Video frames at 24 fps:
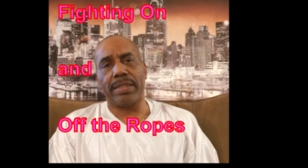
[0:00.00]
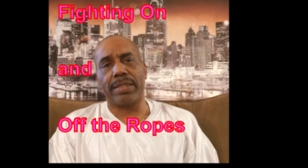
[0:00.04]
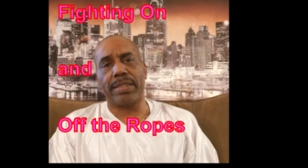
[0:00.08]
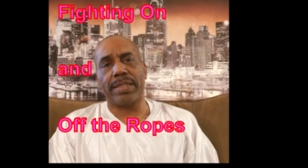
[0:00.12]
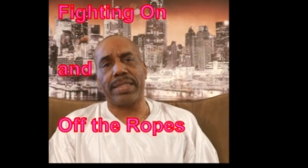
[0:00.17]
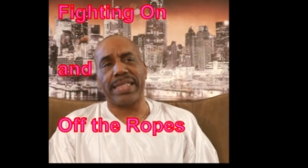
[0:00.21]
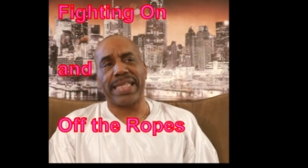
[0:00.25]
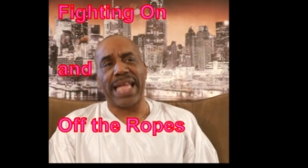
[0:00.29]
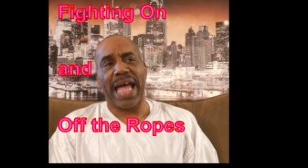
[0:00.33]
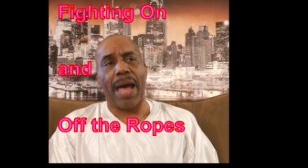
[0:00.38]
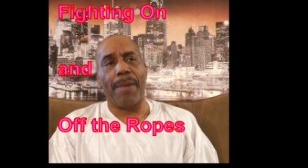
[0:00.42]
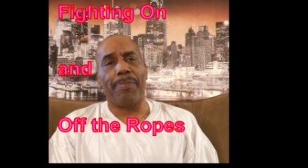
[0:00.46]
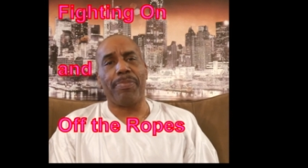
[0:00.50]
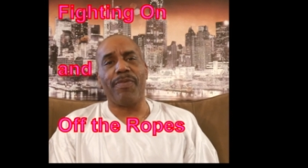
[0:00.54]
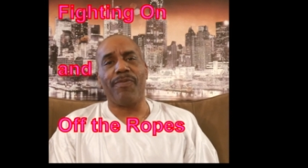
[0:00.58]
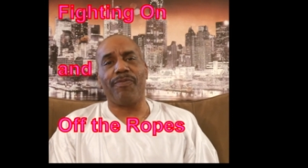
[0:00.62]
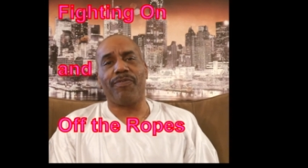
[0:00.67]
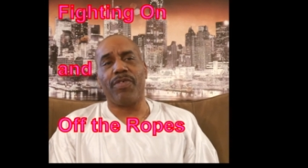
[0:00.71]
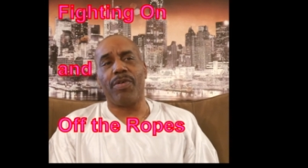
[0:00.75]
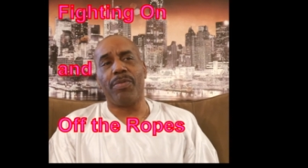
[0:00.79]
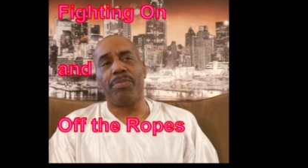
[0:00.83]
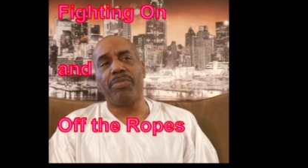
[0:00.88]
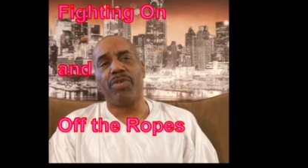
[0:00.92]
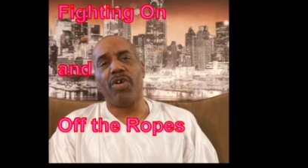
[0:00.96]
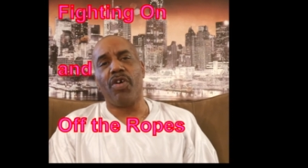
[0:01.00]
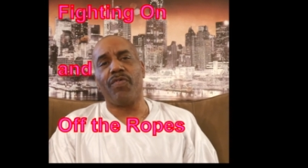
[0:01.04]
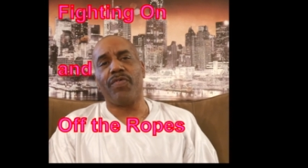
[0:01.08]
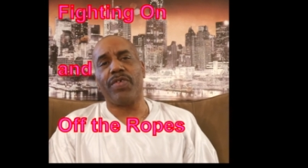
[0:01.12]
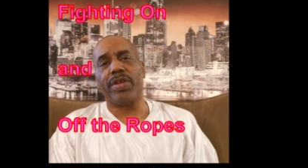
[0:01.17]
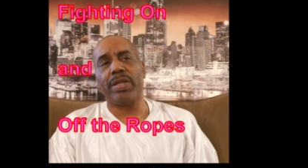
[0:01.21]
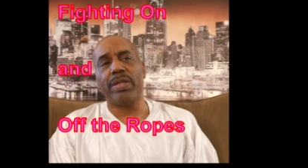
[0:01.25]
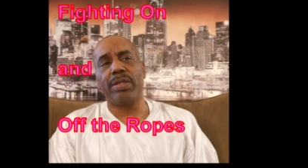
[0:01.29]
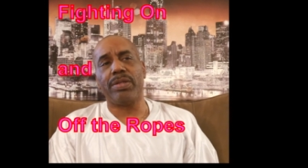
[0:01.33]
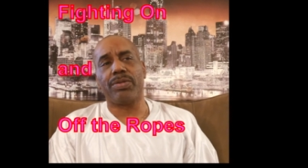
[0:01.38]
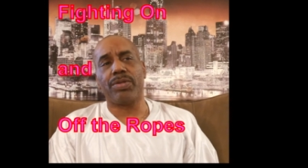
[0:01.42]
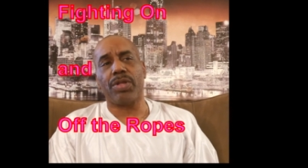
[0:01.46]
stop him from
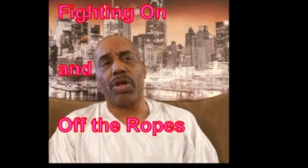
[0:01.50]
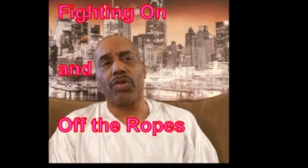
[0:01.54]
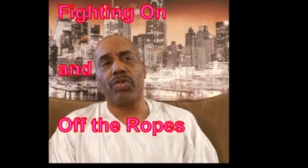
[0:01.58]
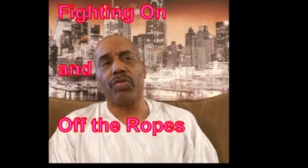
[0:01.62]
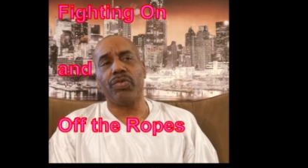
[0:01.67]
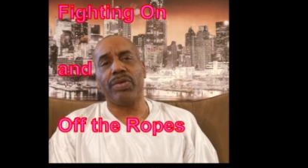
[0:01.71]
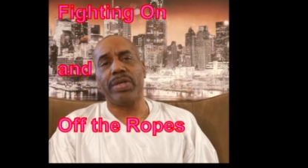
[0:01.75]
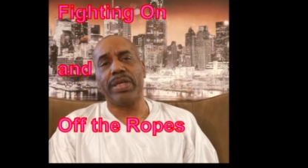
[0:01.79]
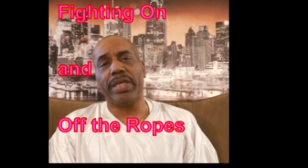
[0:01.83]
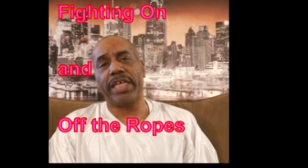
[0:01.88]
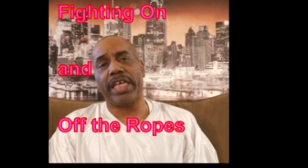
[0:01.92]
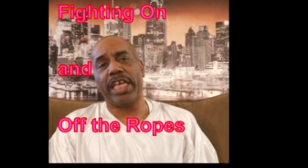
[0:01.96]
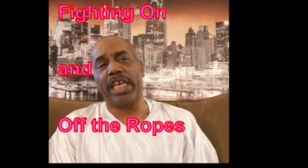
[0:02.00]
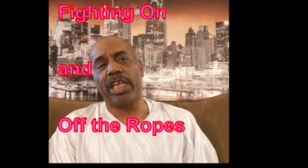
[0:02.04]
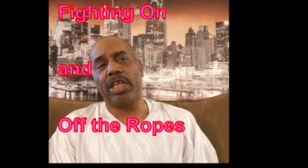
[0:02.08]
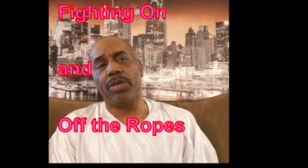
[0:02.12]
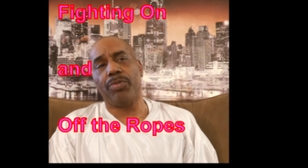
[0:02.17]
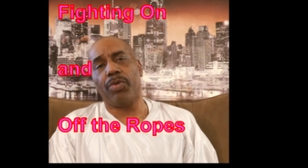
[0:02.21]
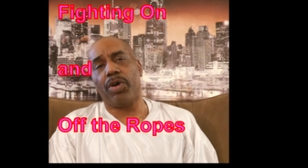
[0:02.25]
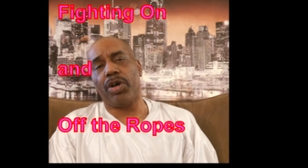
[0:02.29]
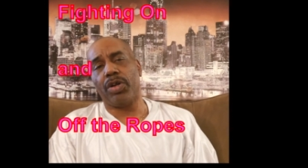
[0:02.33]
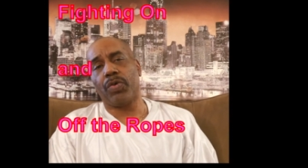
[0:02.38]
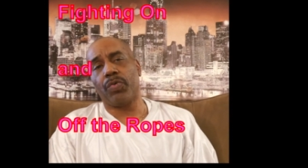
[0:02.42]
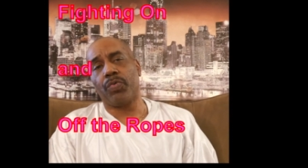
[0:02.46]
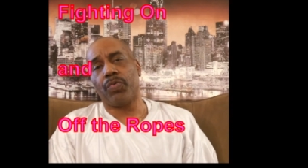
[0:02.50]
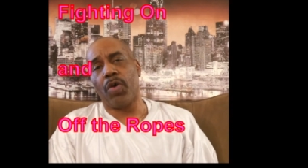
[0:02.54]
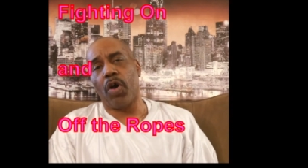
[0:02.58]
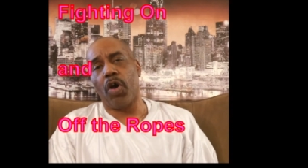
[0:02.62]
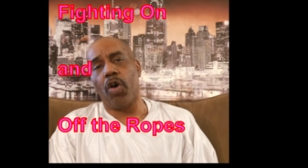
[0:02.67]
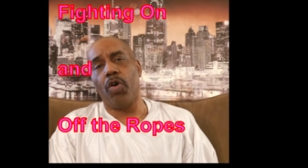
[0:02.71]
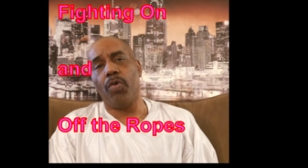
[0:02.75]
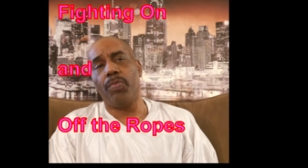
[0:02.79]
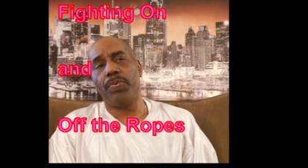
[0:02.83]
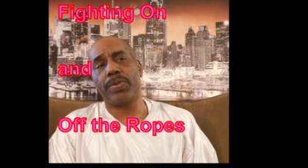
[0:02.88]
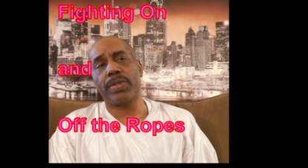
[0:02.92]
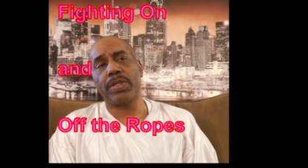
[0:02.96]
moving so you can get him on the
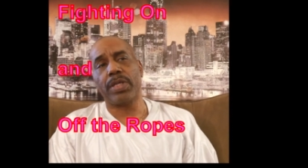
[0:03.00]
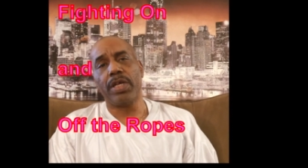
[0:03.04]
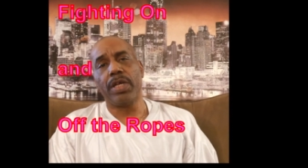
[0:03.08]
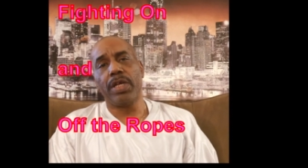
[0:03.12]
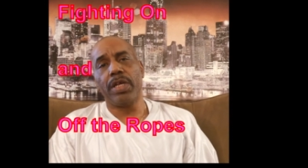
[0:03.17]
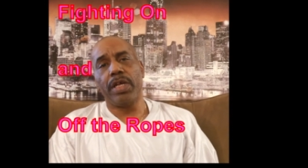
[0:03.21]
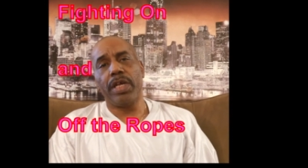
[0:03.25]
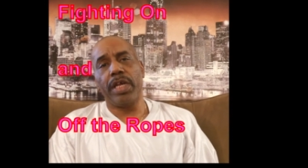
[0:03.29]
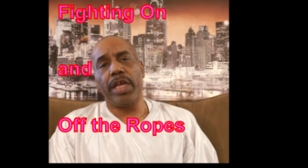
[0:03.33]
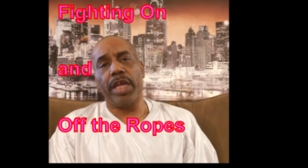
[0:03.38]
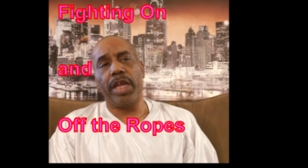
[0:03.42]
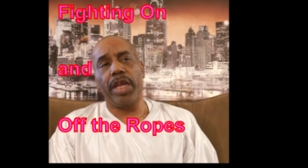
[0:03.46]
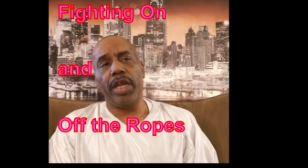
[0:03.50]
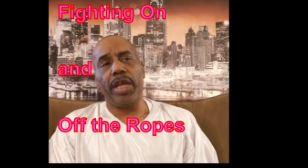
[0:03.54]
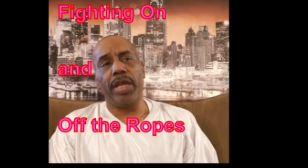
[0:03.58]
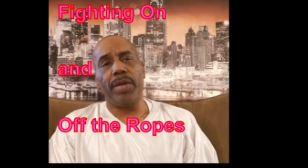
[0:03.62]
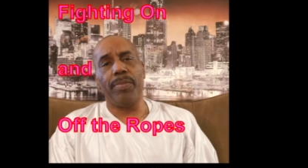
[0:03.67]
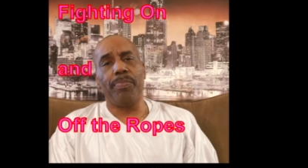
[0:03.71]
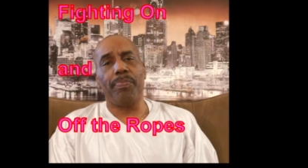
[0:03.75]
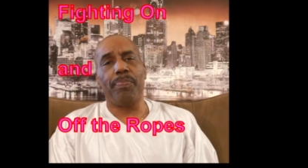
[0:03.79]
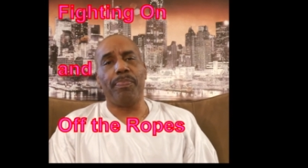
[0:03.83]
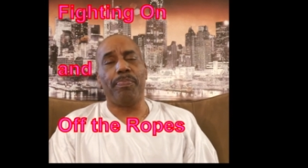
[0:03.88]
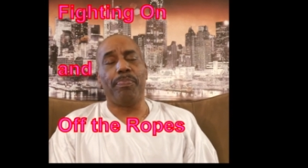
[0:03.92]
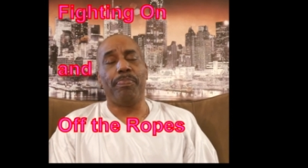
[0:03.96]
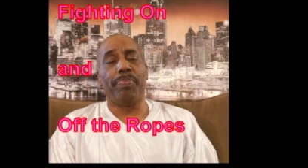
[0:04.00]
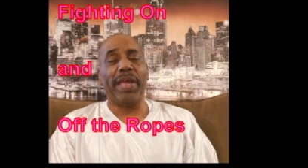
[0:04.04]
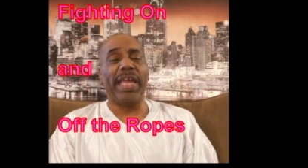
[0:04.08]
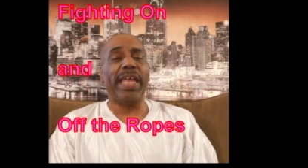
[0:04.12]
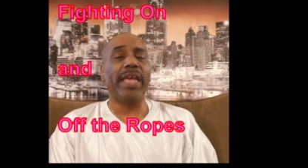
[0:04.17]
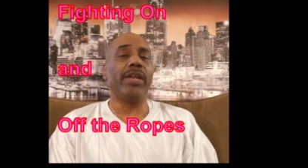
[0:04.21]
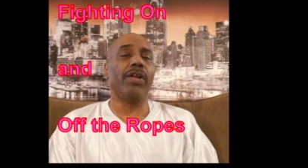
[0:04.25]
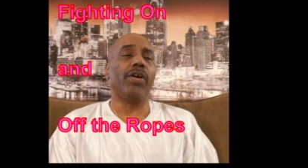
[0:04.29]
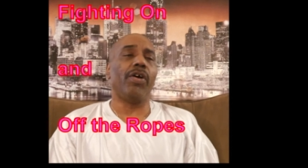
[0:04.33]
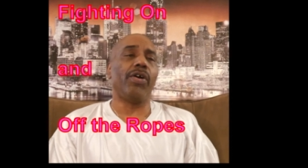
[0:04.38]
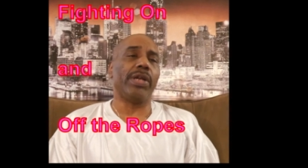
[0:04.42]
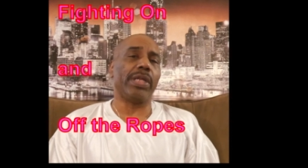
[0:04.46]
ropes and
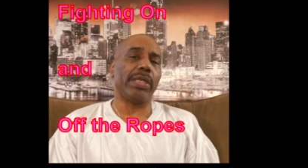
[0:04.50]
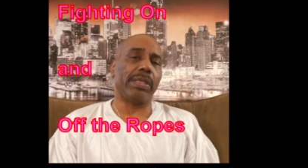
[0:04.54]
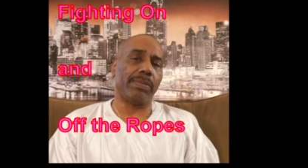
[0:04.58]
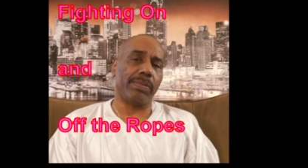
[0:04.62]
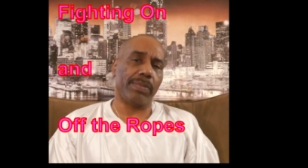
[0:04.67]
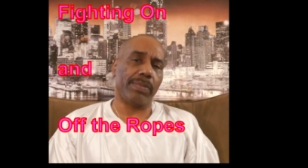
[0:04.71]
beat on him.